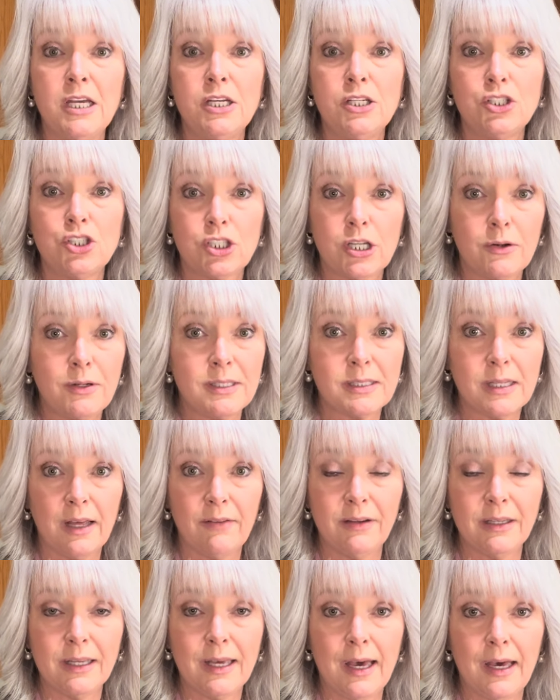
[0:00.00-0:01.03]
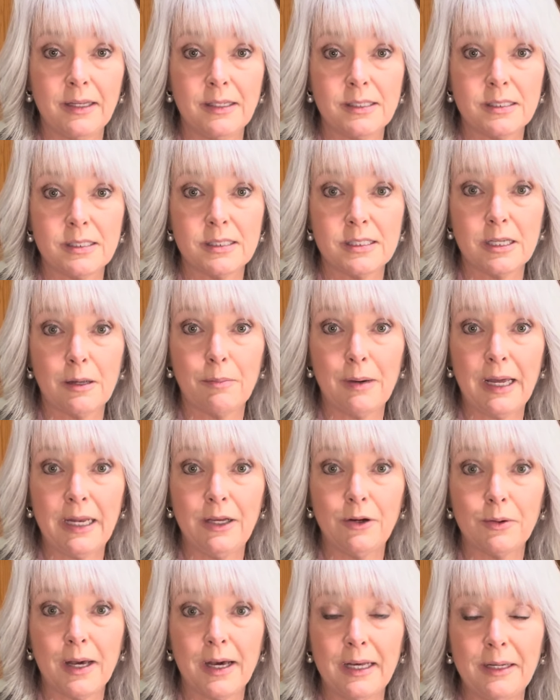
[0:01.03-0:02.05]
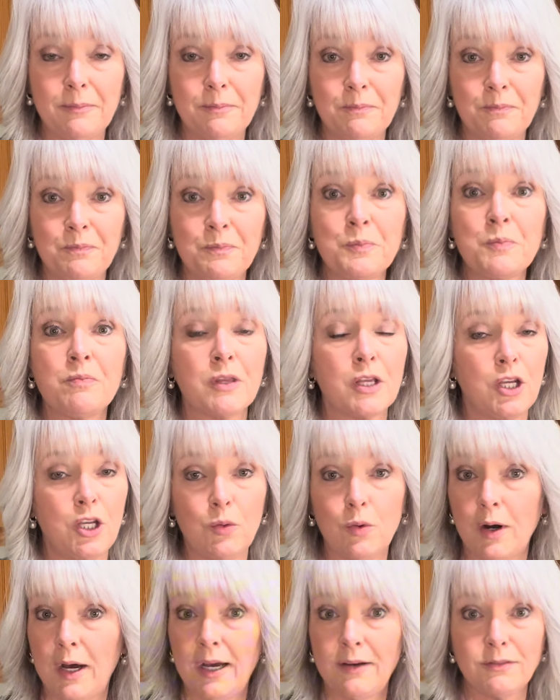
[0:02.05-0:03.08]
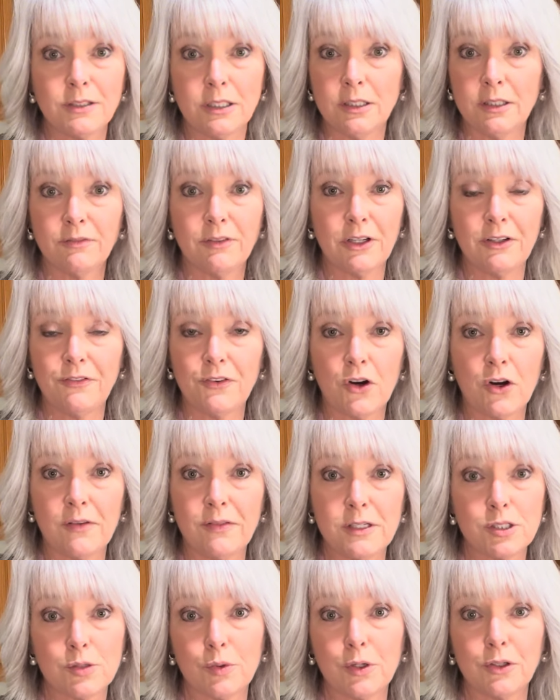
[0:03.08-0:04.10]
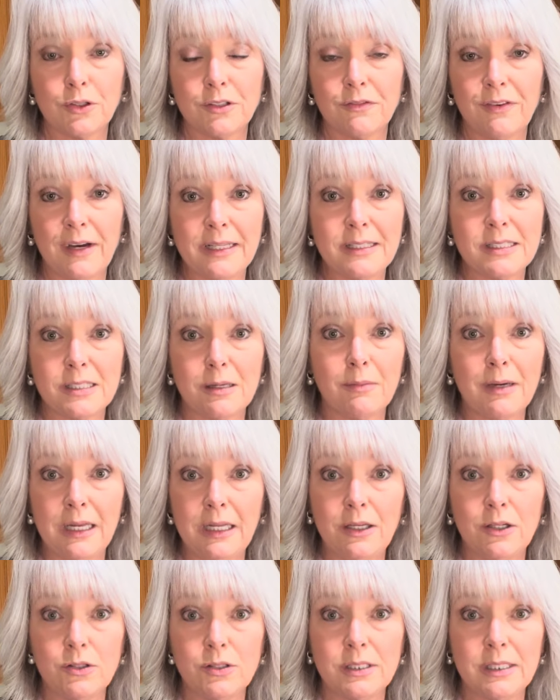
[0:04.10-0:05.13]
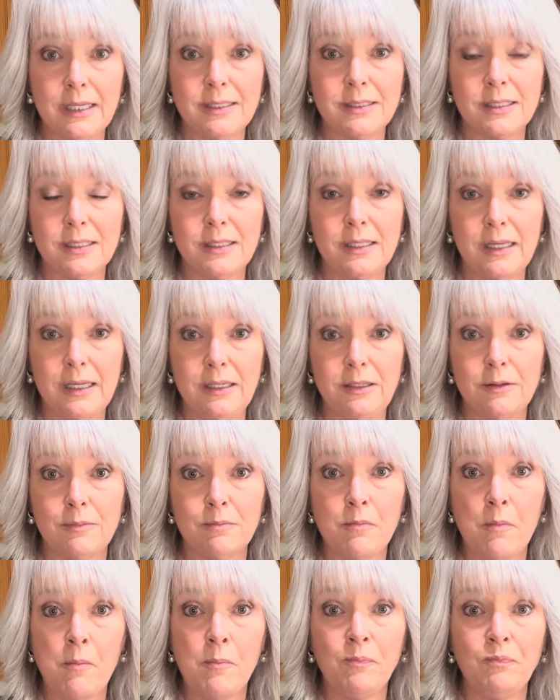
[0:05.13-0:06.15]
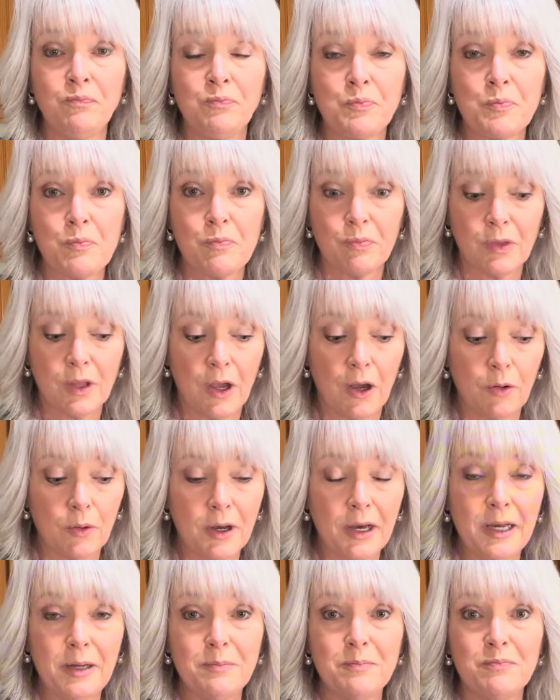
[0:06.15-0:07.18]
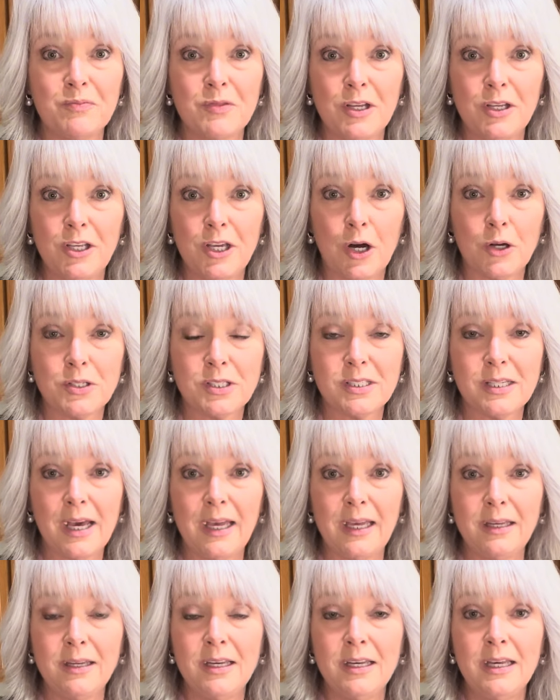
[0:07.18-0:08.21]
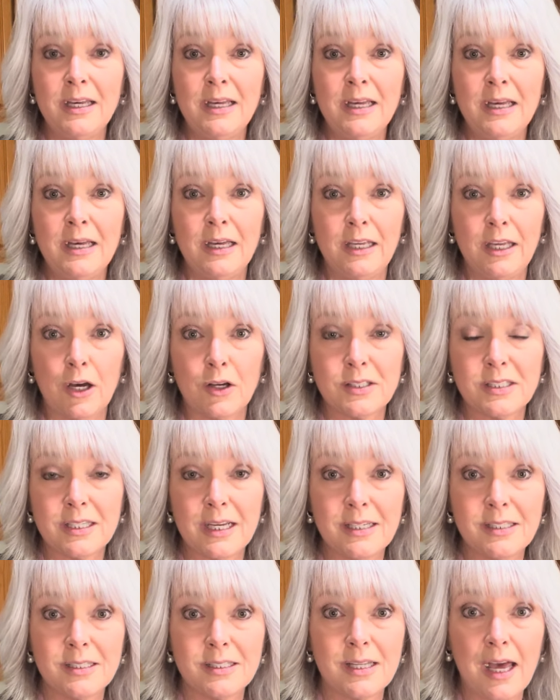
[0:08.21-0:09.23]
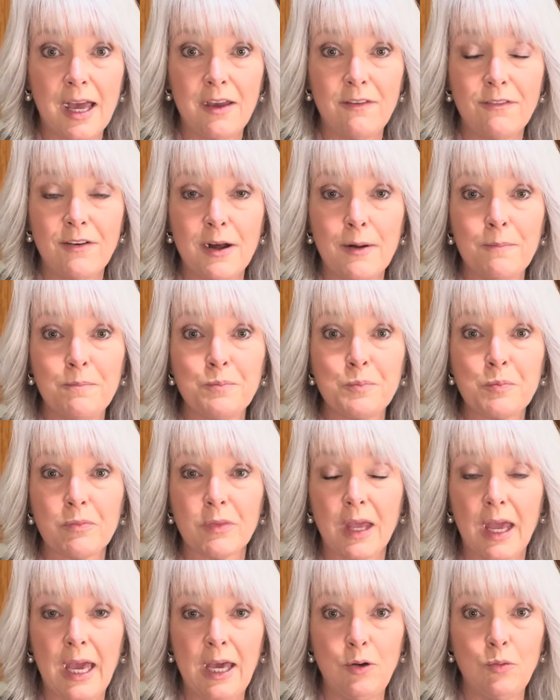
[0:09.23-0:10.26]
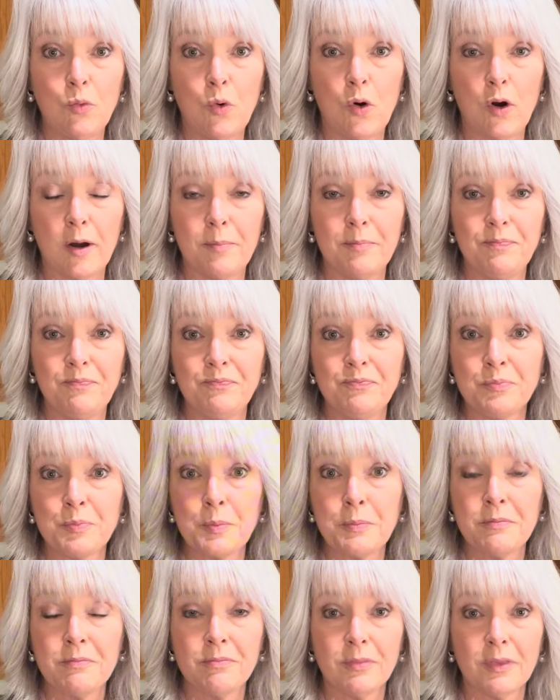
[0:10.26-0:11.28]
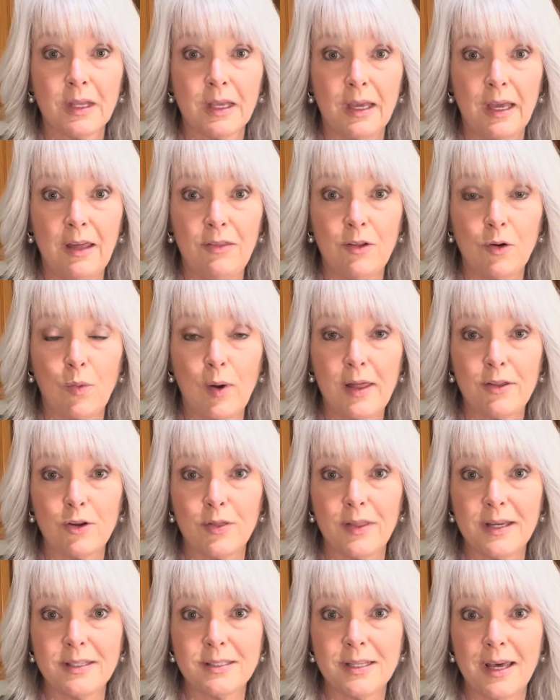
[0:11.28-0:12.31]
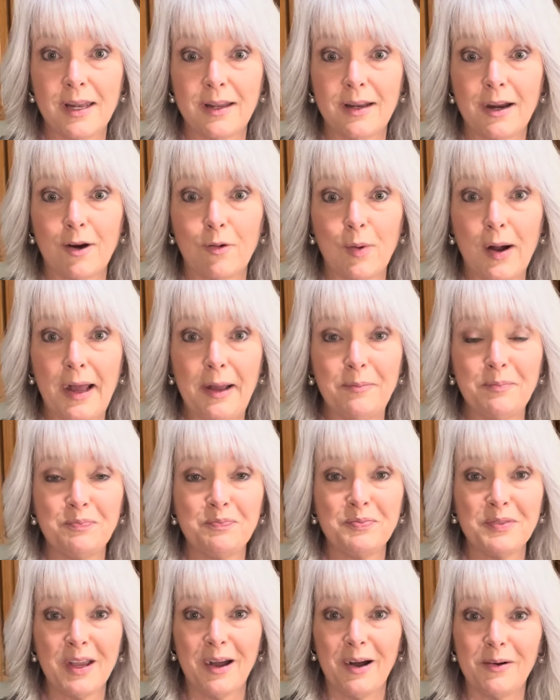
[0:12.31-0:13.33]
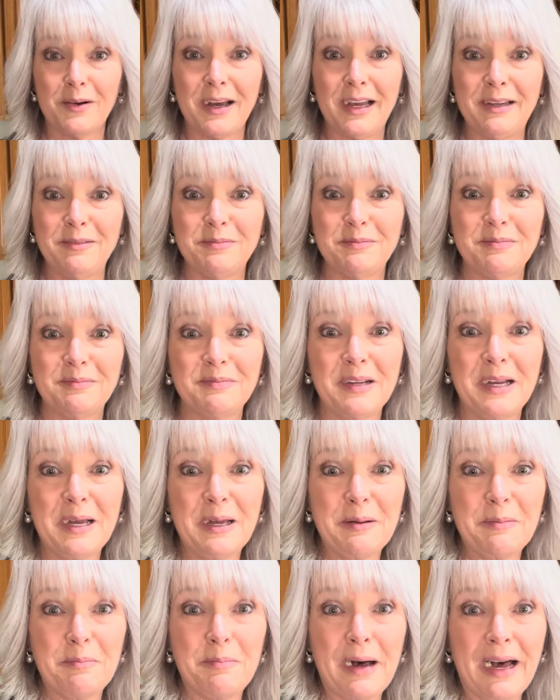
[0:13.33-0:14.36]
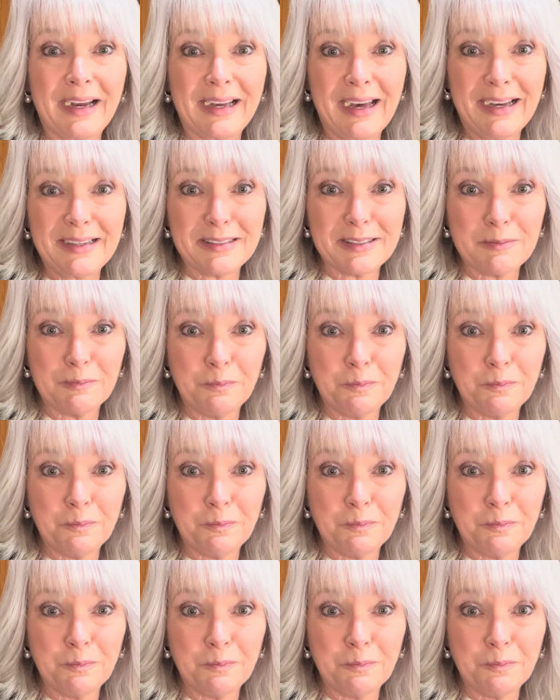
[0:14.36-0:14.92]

Show his loving kindness to somebody, okay? You won't have to look very far in this world to find somebody who stands in need. Okay, y'all stay safe and warm in the weather that's headed our way. Okay, bye guys.